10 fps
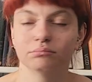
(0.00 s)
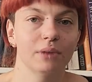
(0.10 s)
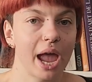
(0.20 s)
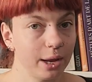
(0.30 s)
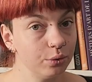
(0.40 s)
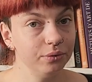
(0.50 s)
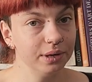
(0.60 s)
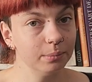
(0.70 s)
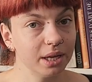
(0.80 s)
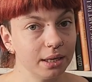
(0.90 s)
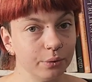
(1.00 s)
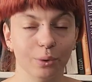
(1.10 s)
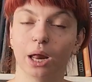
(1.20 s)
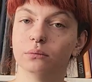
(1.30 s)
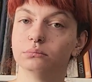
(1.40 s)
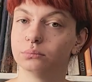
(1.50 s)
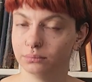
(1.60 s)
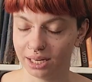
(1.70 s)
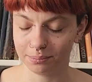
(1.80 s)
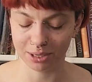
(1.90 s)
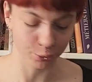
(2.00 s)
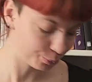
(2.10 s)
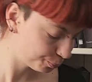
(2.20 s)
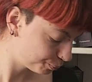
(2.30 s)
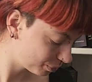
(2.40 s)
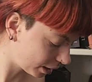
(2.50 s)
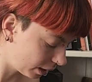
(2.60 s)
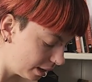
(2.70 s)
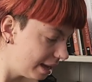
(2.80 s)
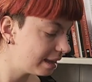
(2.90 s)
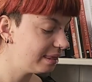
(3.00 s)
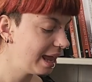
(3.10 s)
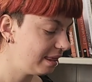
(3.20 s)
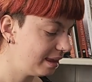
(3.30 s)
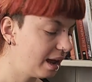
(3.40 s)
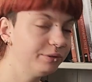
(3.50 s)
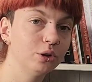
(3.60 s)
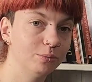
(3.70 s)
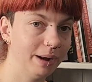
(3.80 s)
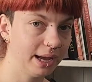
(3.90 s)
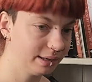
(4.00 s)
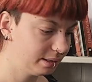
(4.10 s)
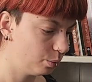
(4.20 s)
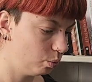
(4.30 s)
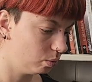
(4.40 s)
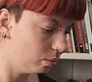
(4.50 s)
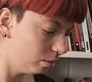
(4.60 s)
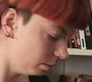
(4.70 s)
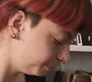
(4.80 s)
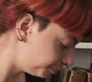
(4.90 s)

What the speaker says: I could film that as well, let me know. Then after the black wool,